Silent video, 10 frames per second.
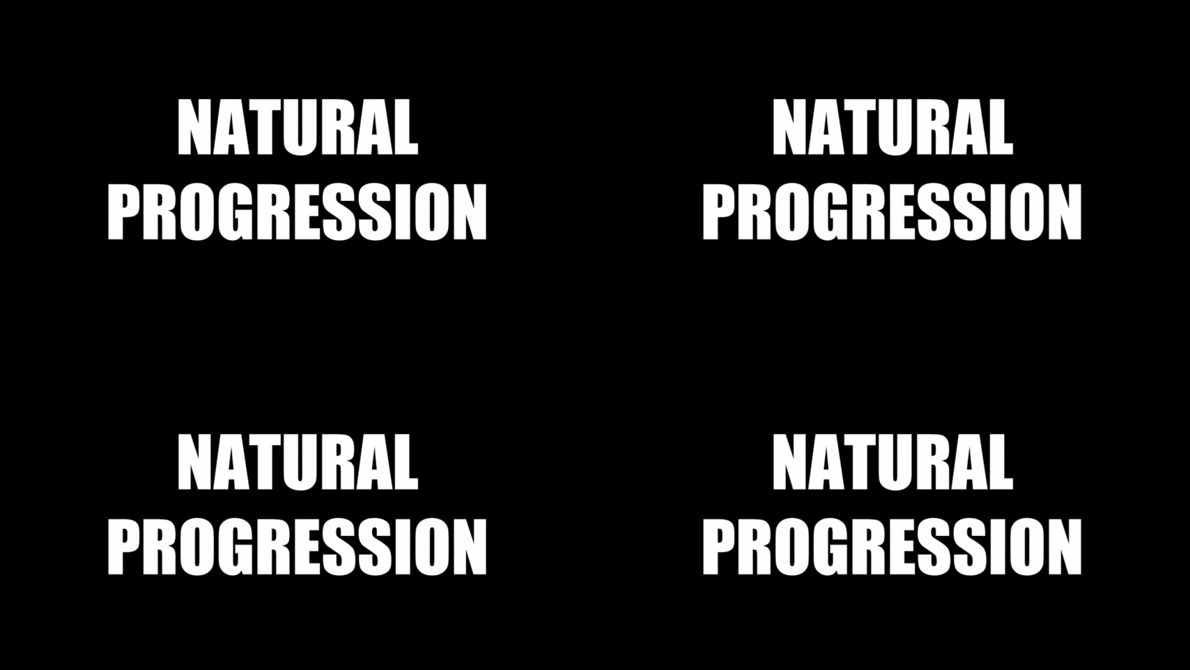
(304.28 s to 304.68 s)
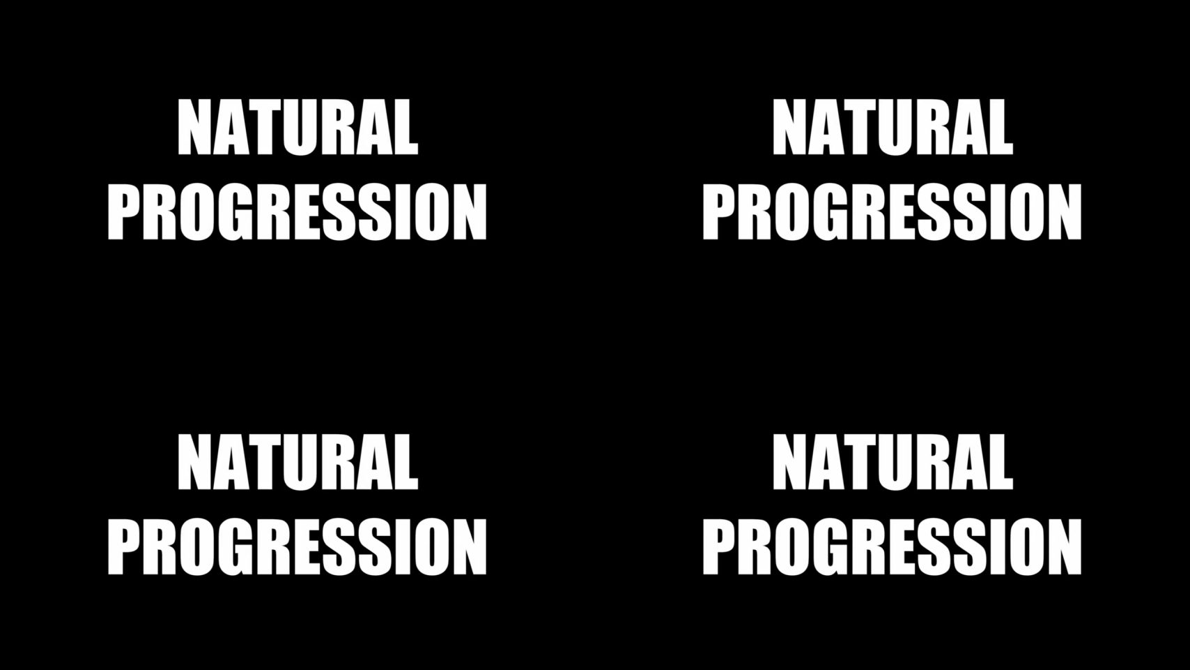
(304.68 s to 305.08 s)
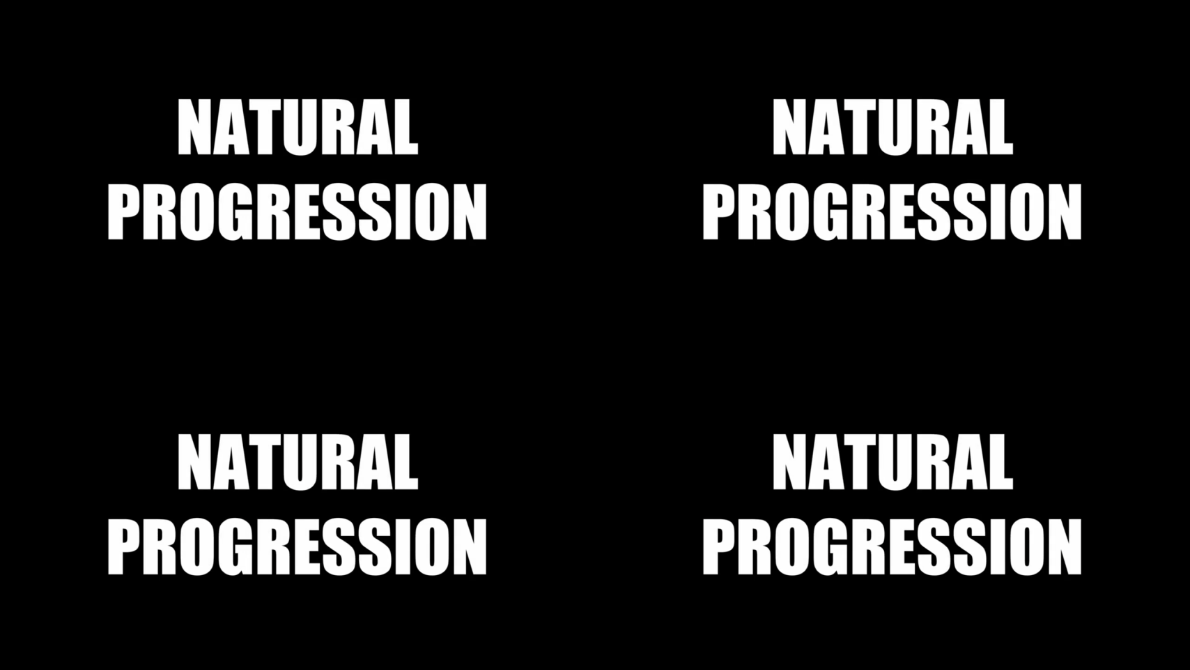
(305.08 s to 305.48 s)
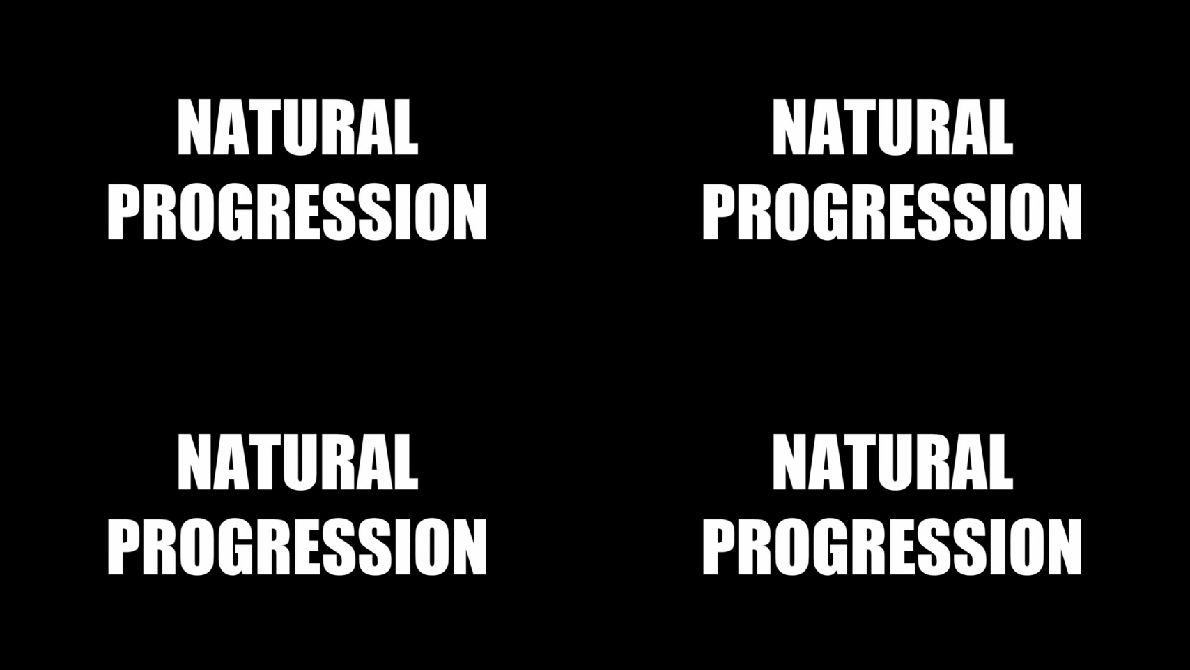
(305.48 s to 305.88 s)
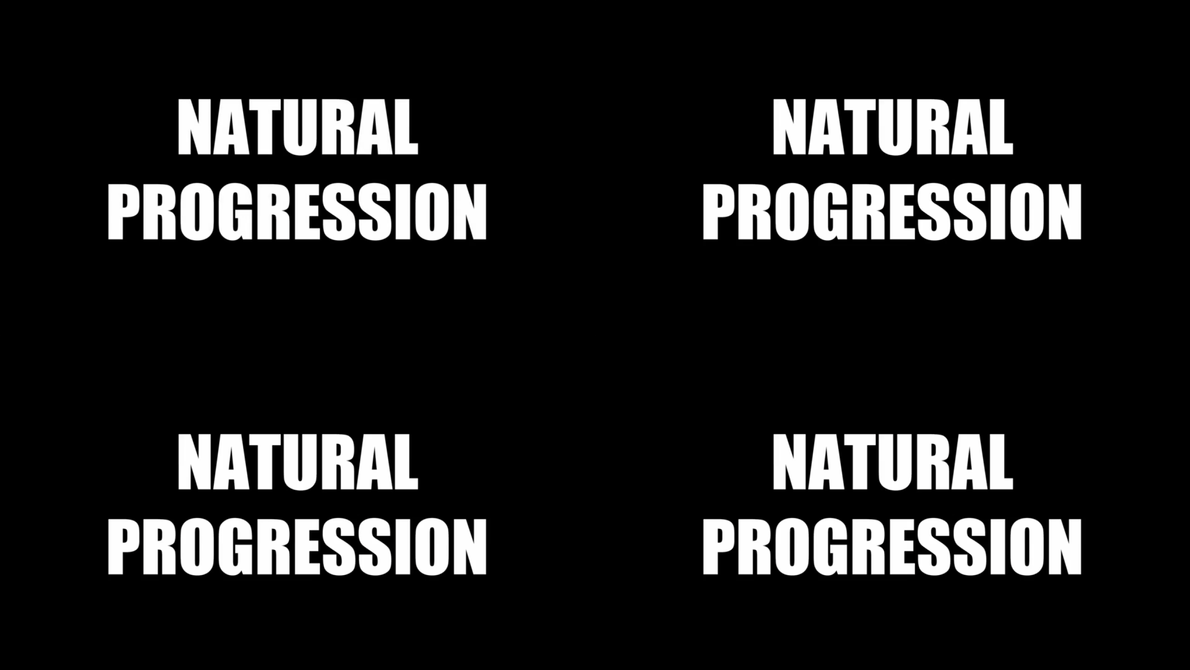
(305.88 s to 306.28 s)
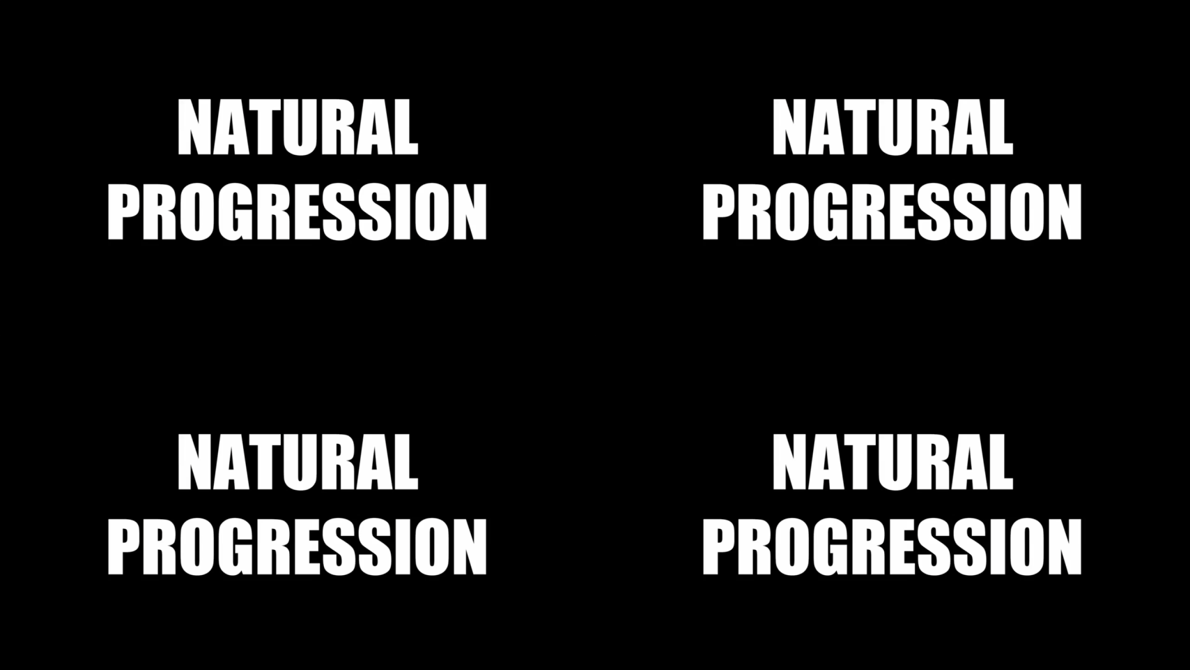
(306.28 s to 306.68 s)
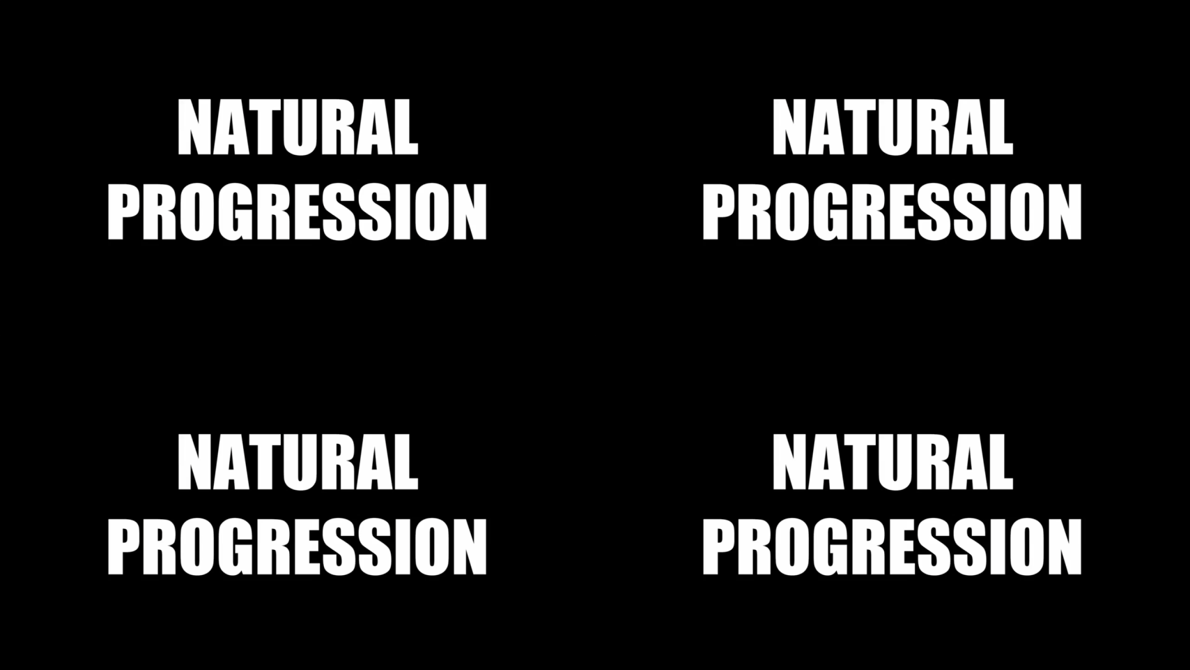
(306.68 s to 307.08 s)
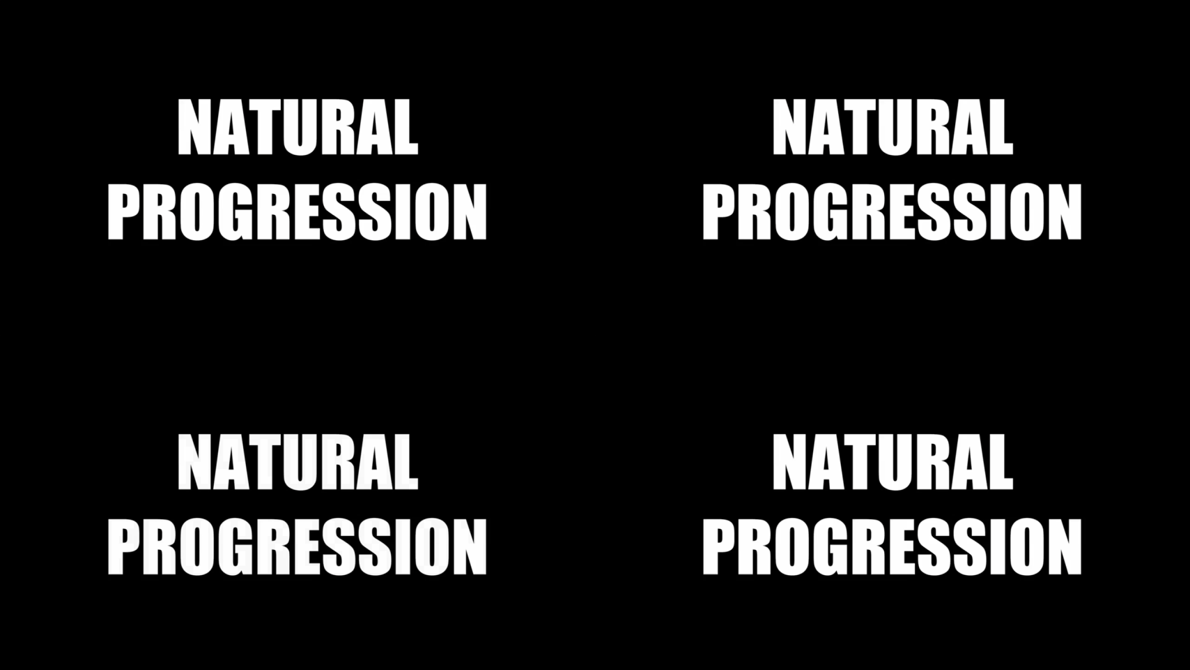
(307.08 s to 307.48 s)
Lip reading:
Nobody's mouth can be seen.